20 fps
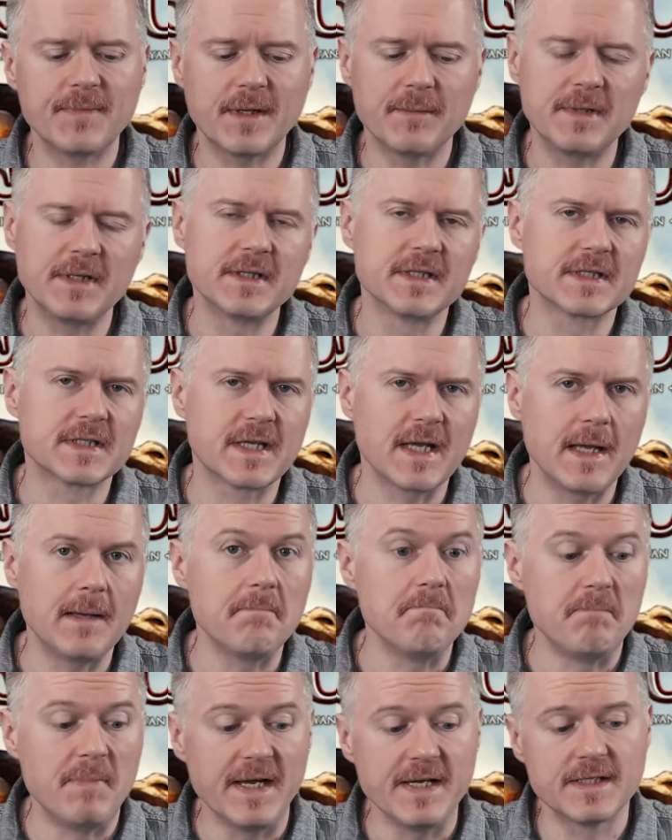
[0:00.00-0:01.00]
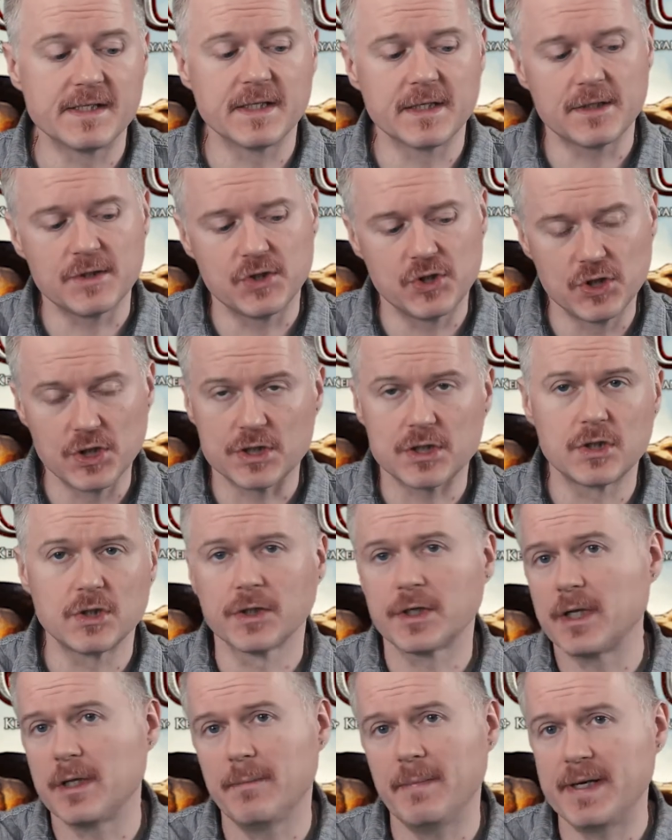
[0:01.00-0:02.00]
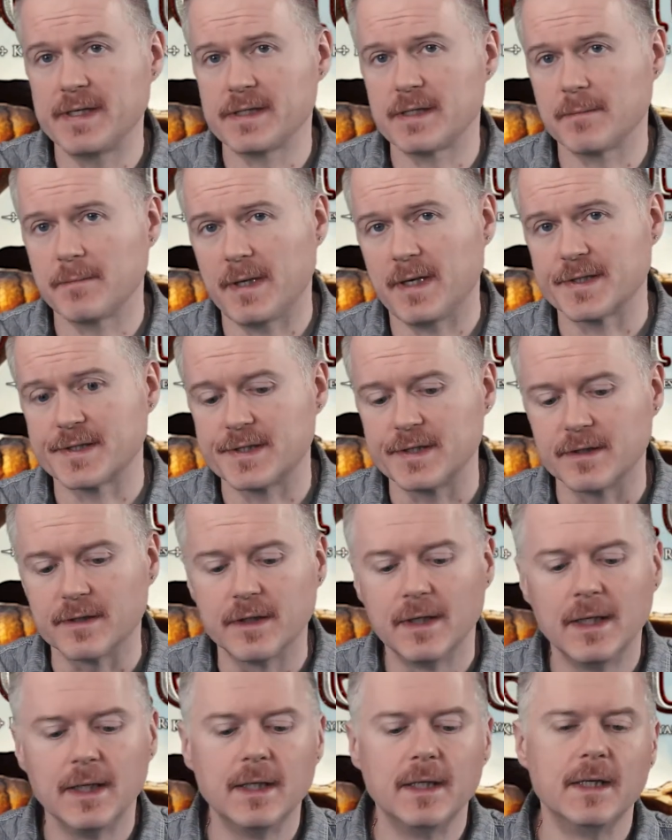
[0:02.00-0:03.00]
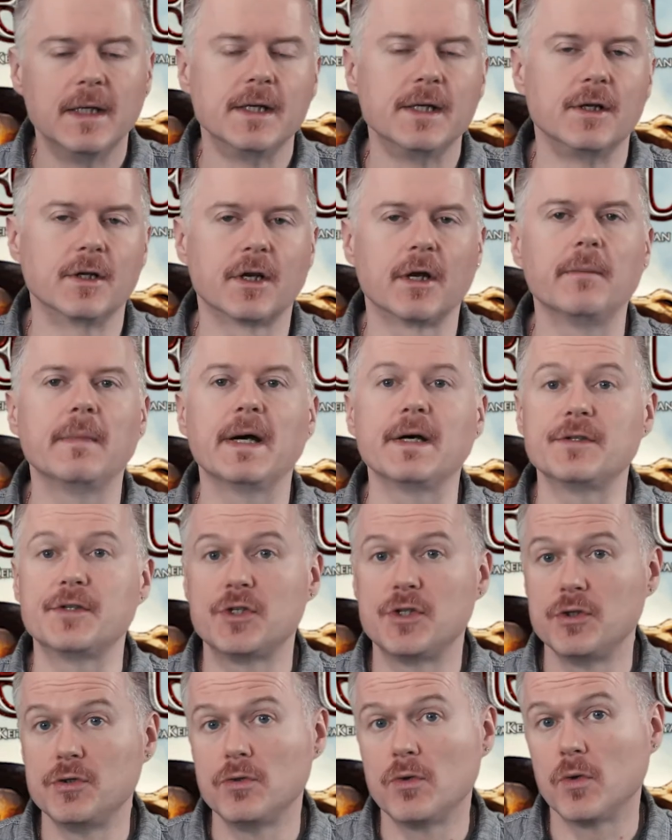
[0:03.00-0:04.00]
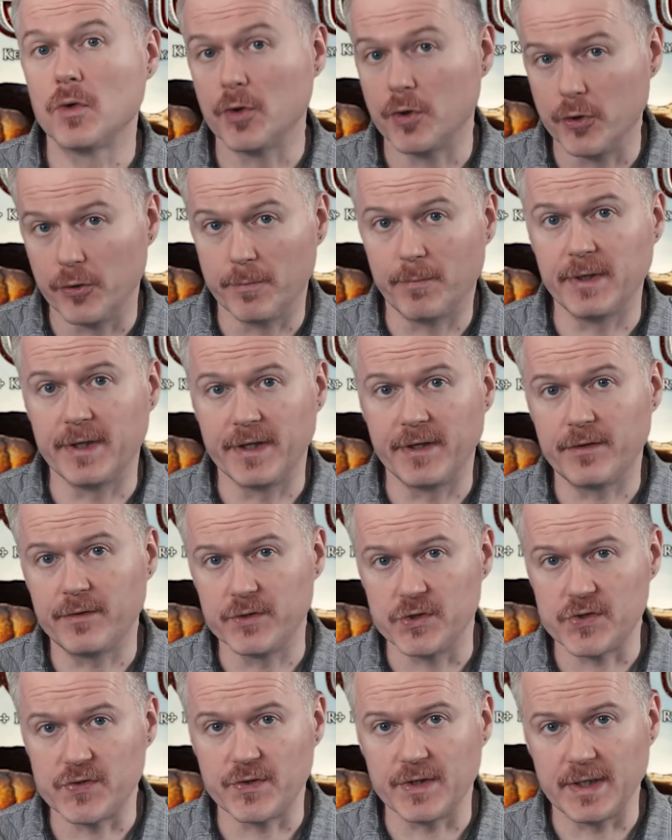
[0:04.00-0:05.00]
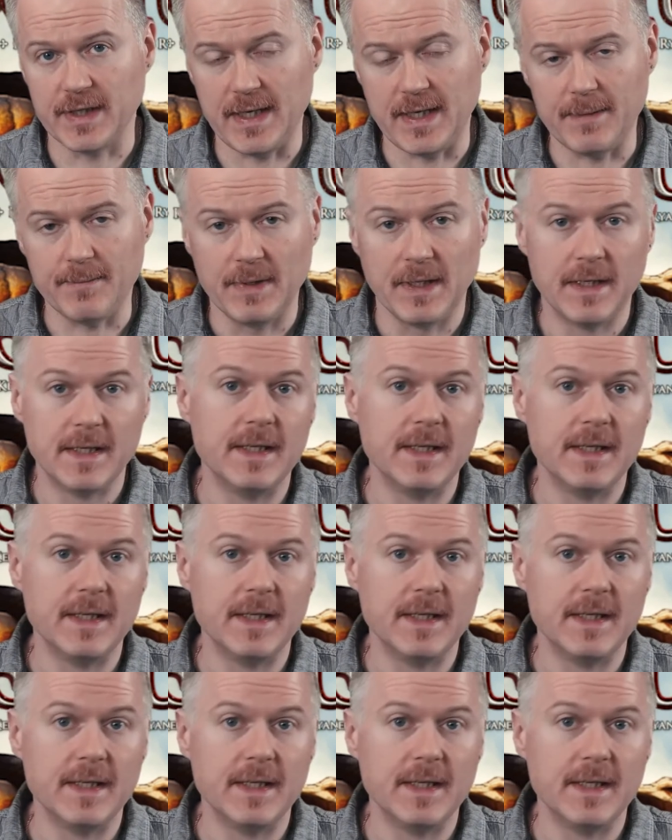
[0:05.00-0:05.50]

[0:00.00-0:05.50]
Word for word: I mean, this game, basic, just look in the basic box here, you're looking about two good playthroughs for the game.